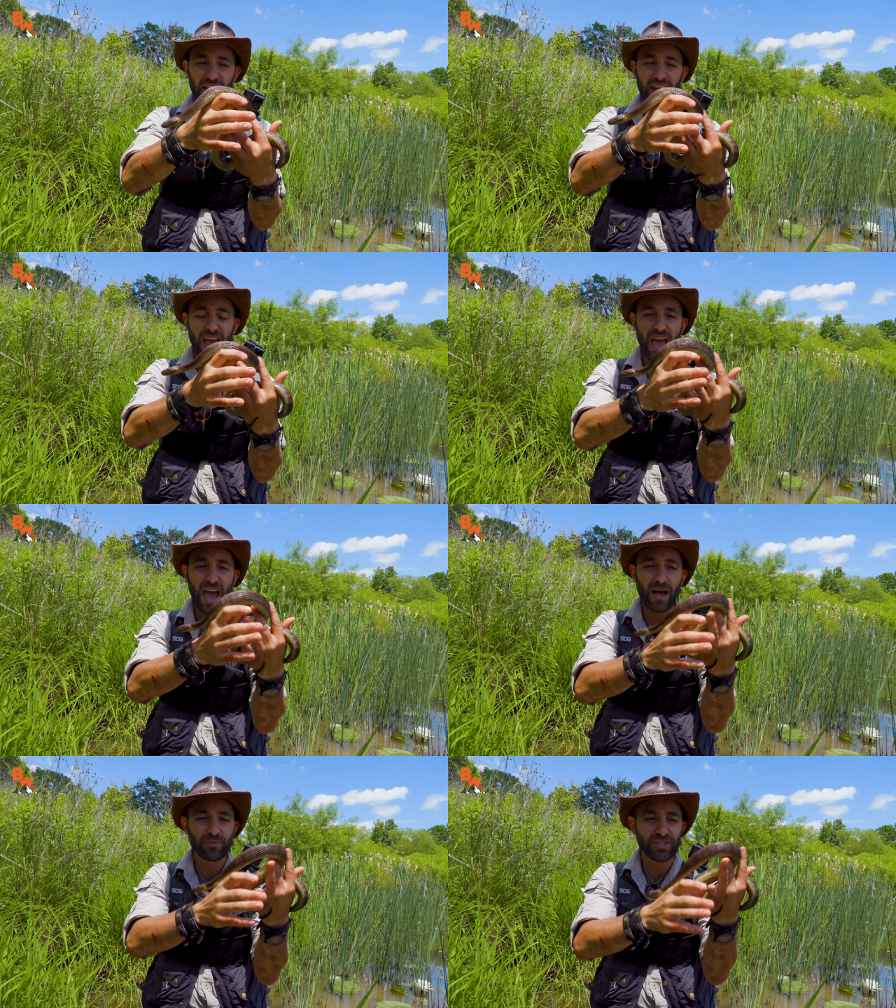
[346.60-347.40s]
an
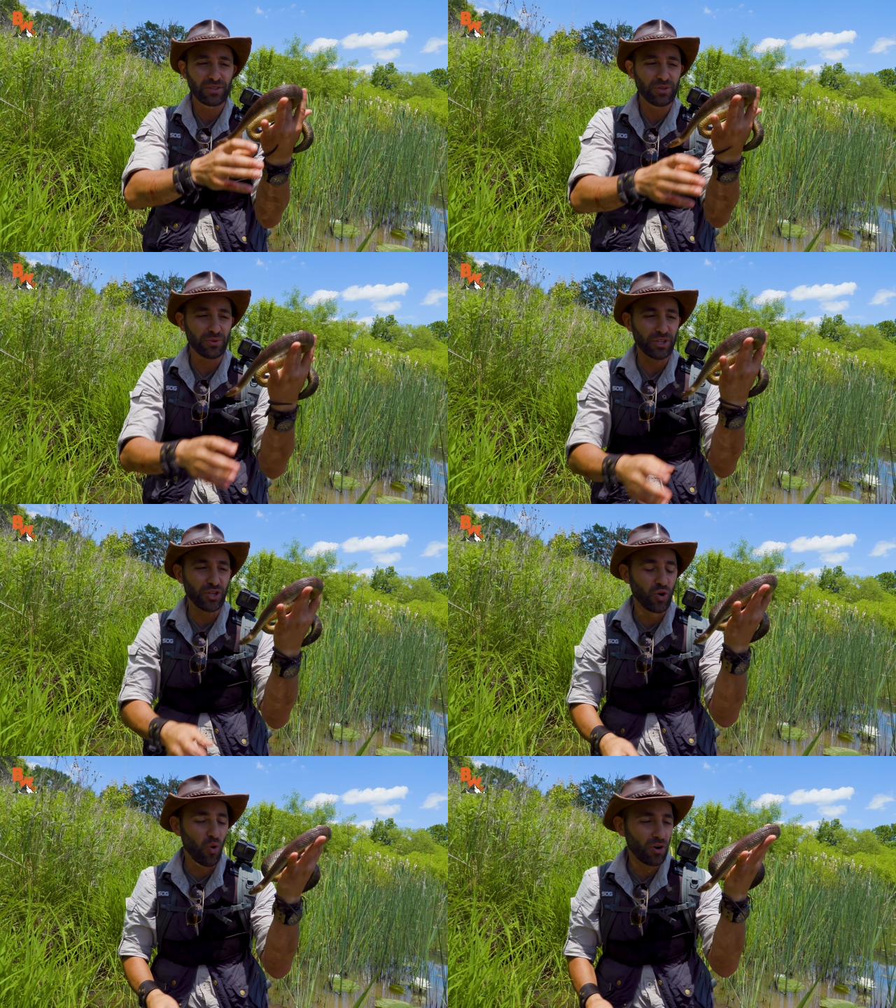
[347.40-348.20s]
absolutely
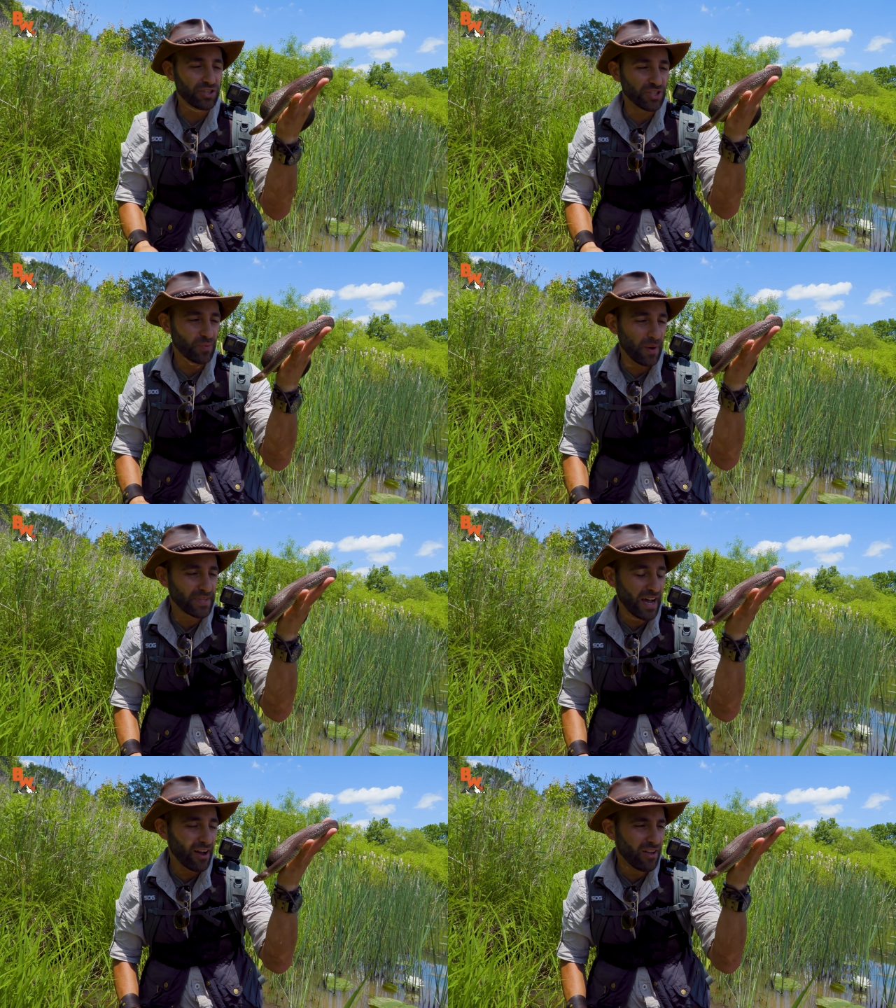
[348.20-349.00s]
gorgeous
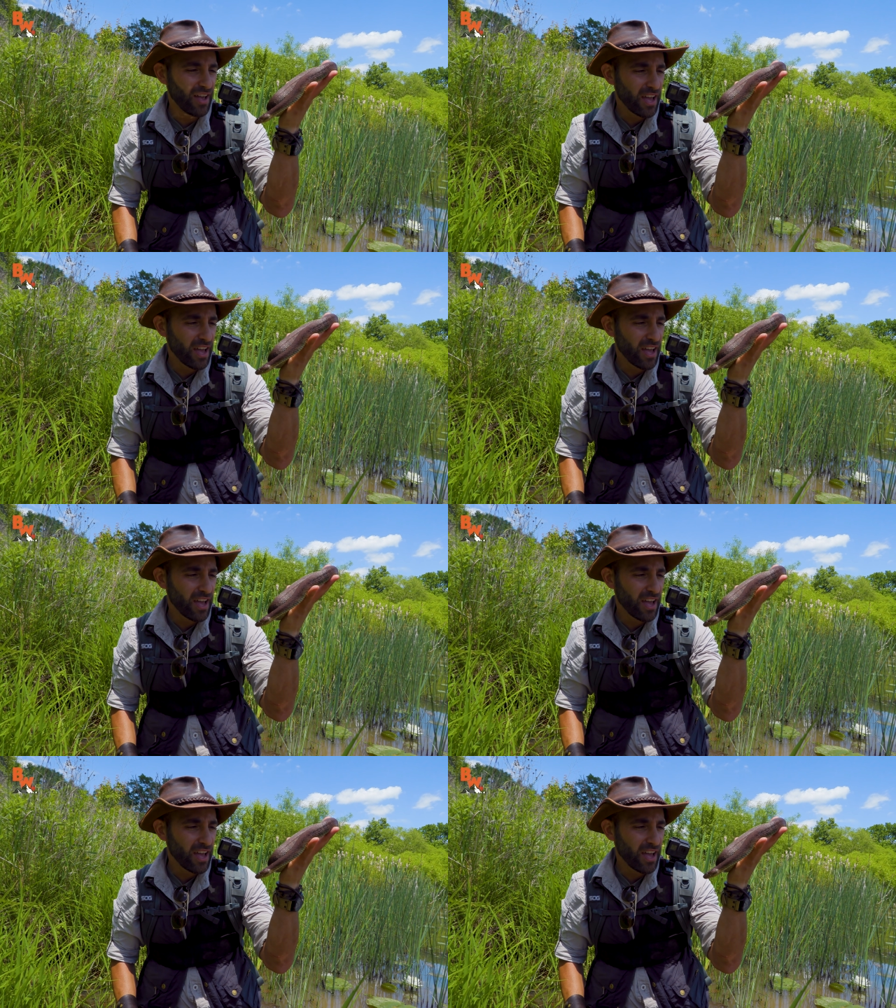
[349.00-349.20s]
reptile.